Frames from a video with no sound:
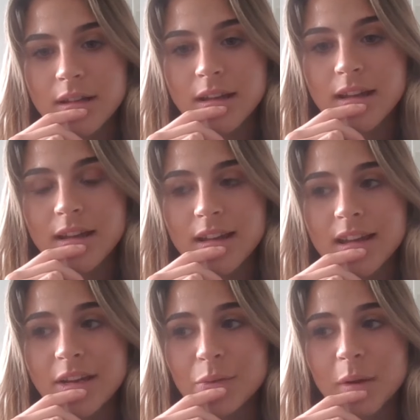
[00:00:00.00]
Uh,
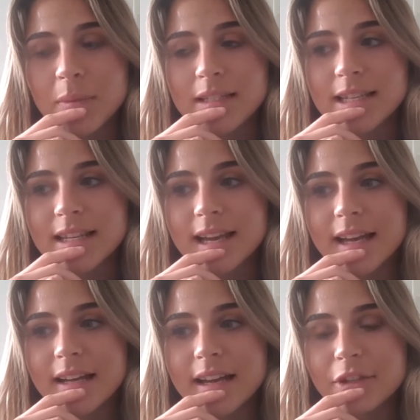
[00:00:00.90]
and I would probably say
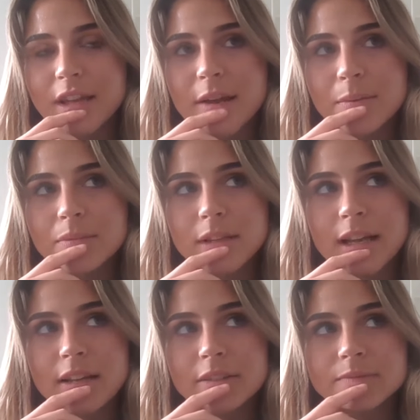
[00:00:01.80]
that every time,
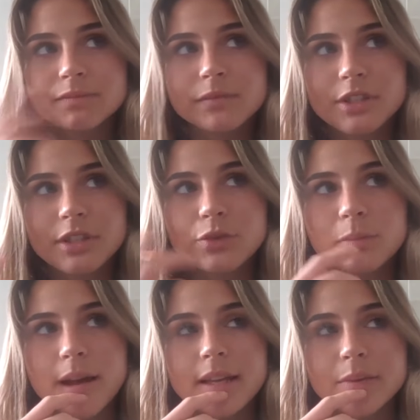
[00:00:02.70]
like, the
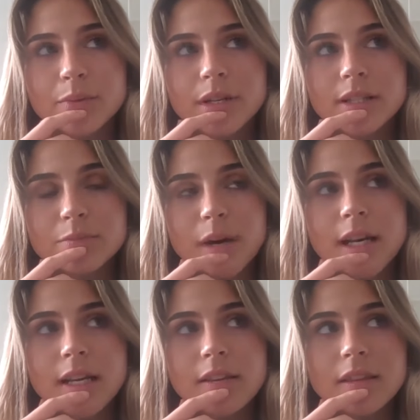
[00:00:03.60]
central bank print
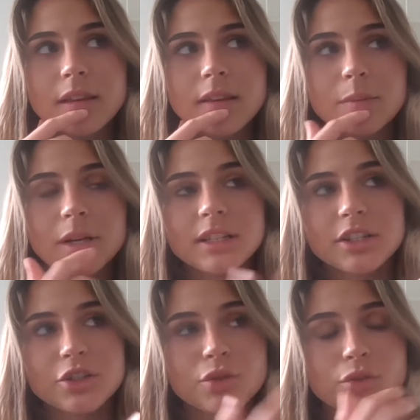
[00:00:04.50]
money, the, the money
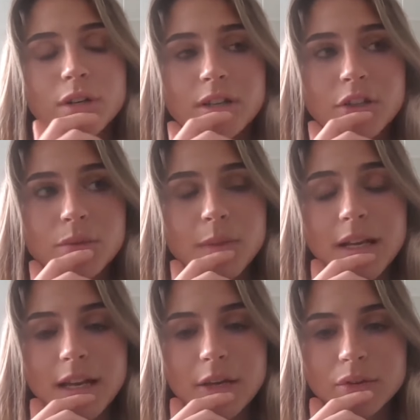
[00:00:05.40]
that you stored in your
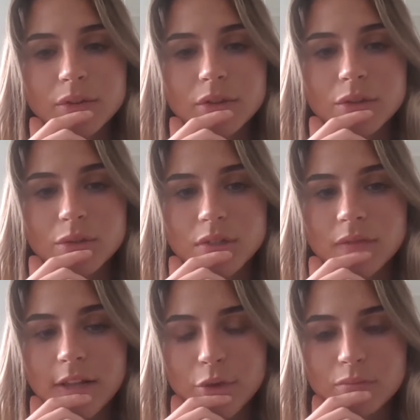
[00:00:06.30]
bank account
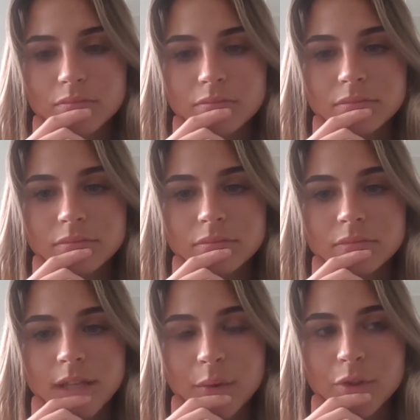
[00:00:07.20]
loses value.
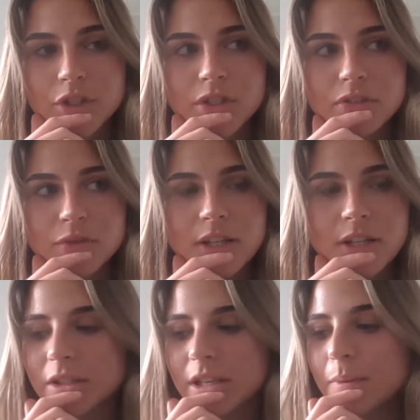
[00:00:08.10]
I would just try
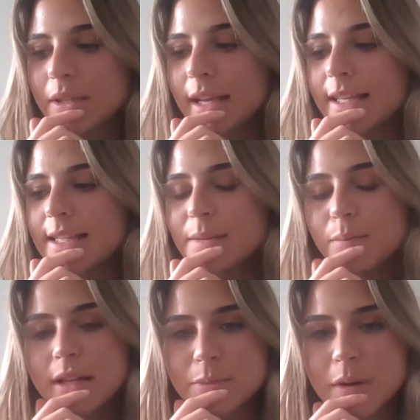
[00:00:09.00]
to keep it like as
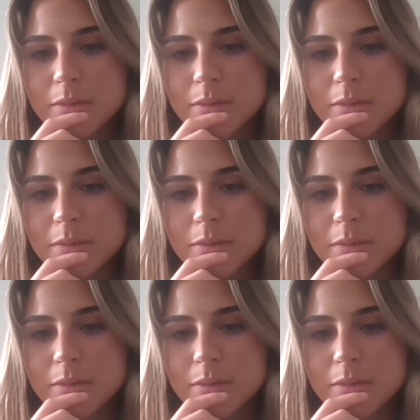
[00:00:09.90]
simple as